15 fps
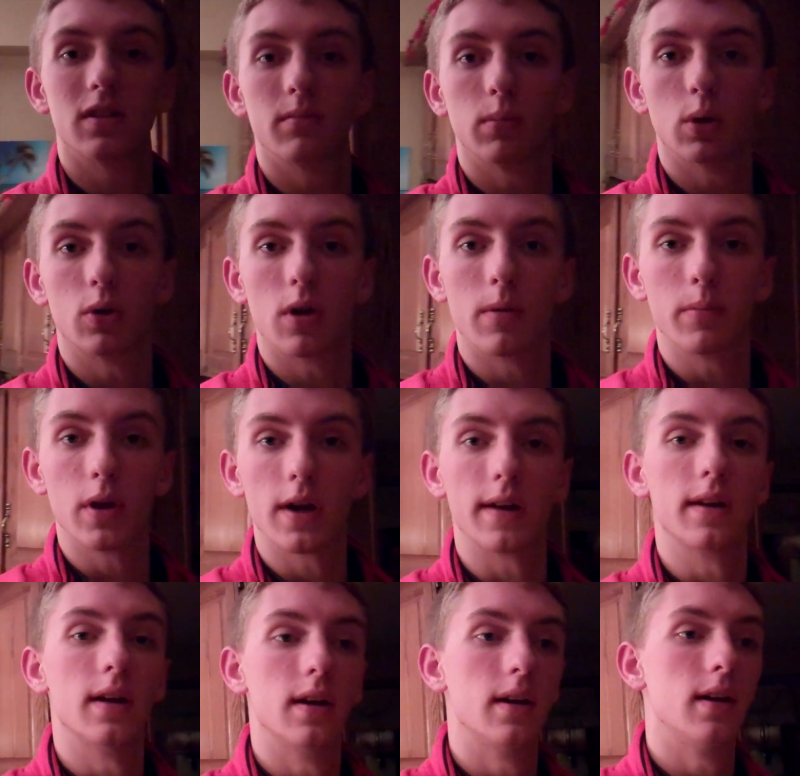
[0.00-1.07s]
hasn't blown up
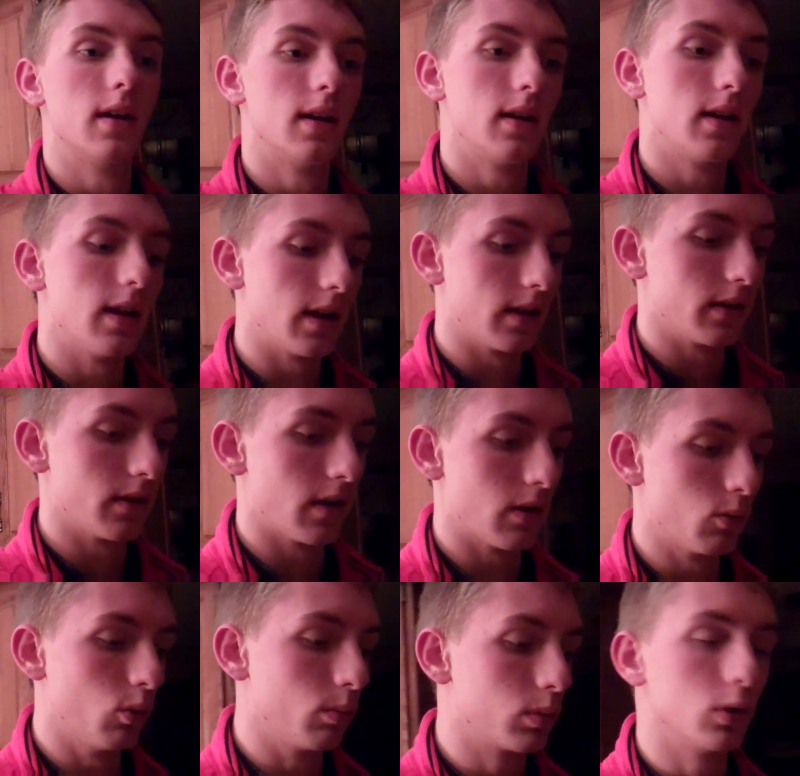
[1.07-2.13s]
yet, and
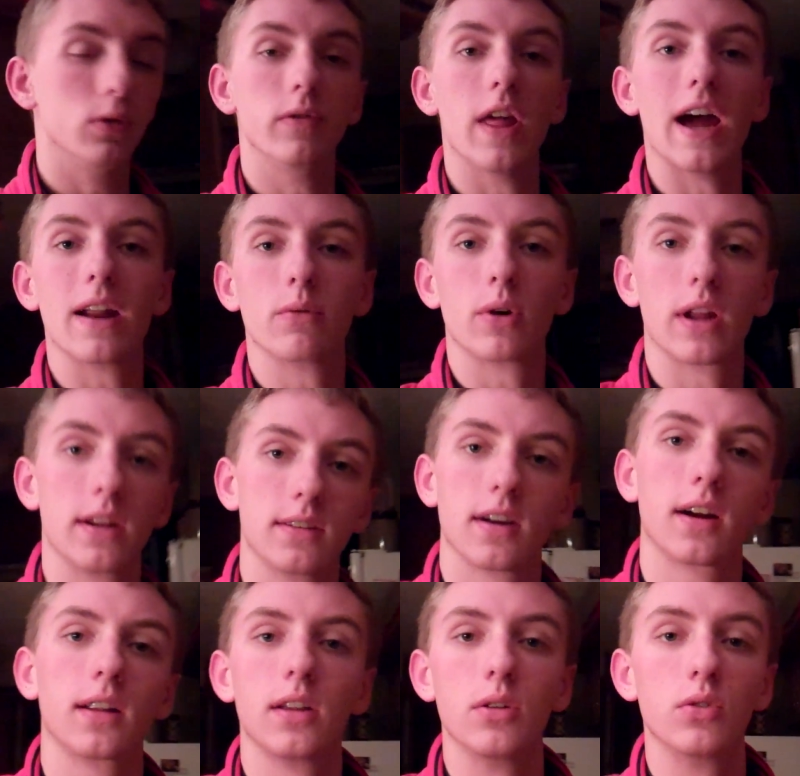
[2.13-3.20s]
we'll prove that when I
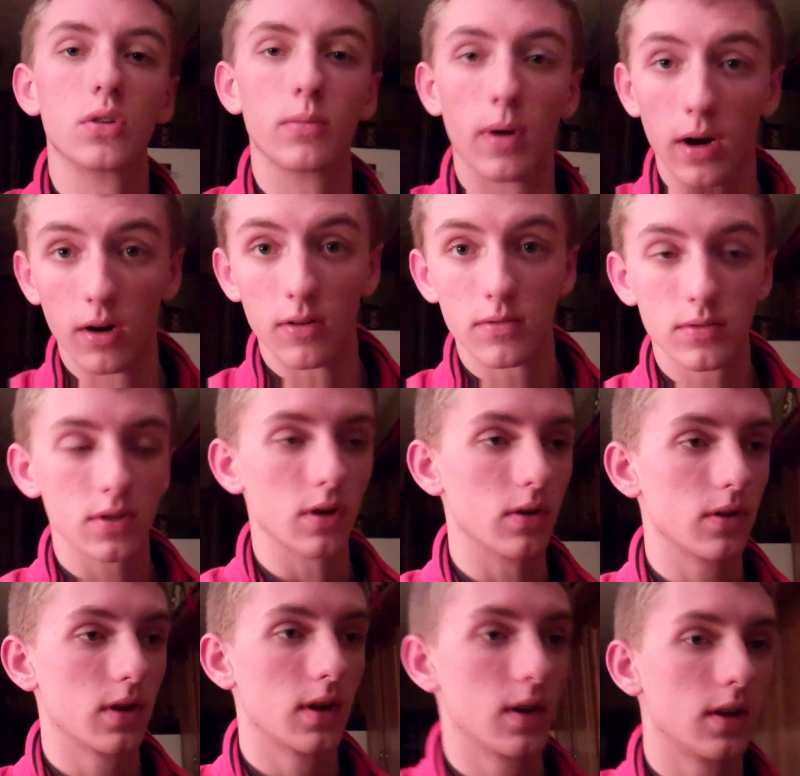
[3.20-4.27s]
talk to you tomorrow. So,
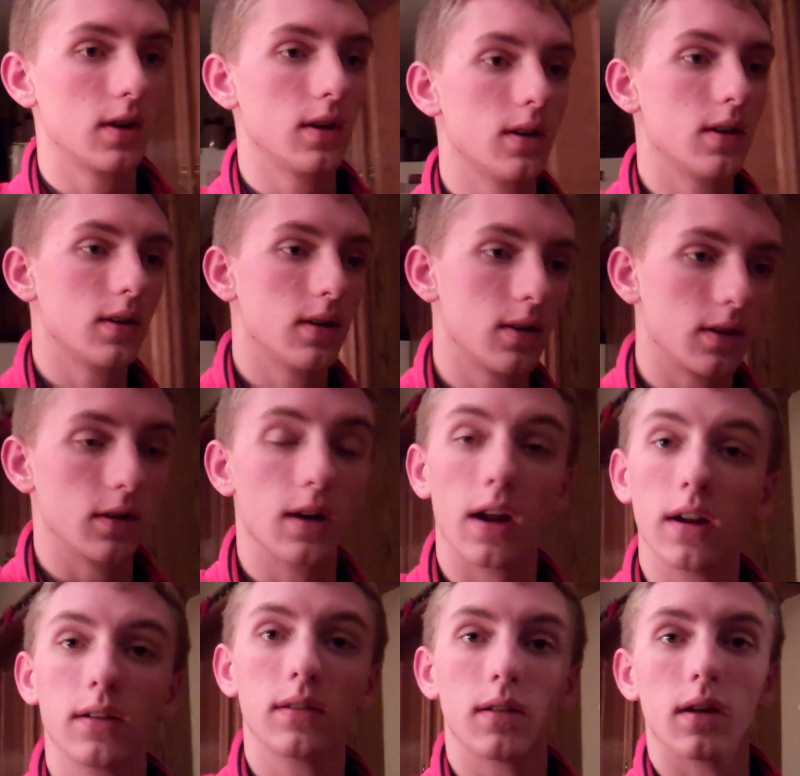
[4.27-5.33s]
good
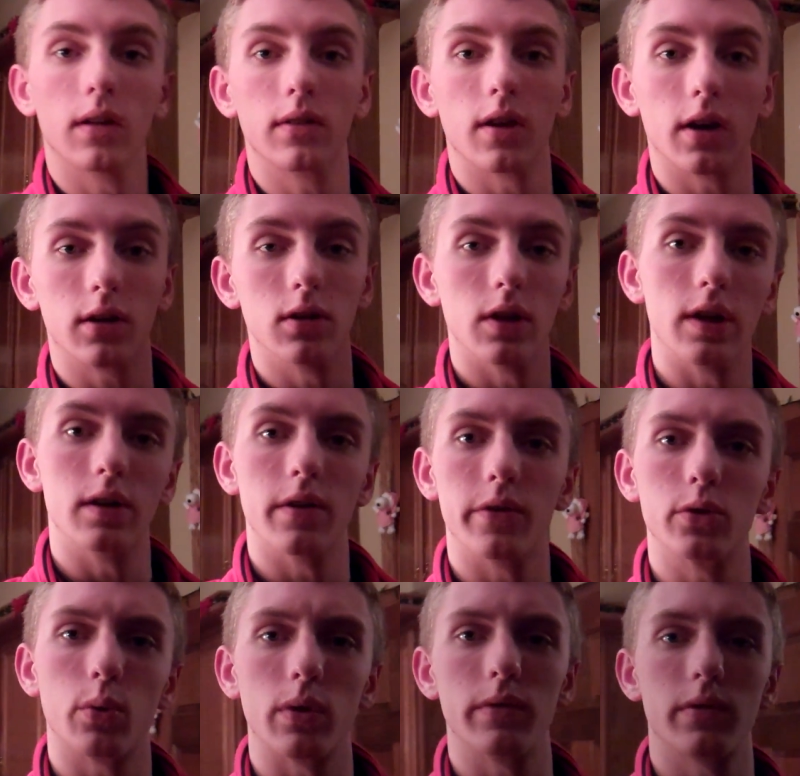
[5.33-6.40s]
night. I'll talk to you later on
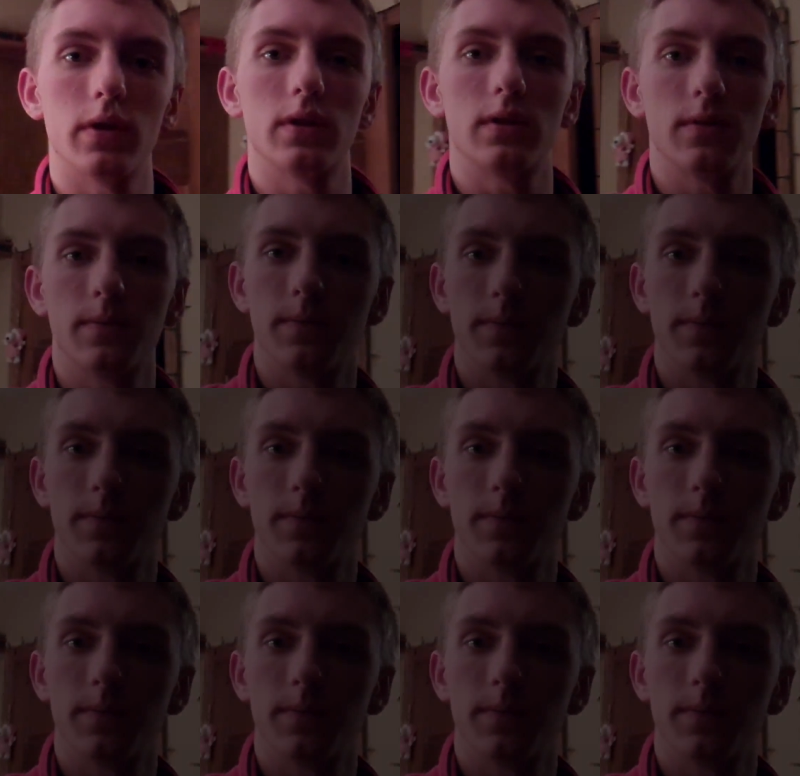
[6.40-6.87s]
the 21st.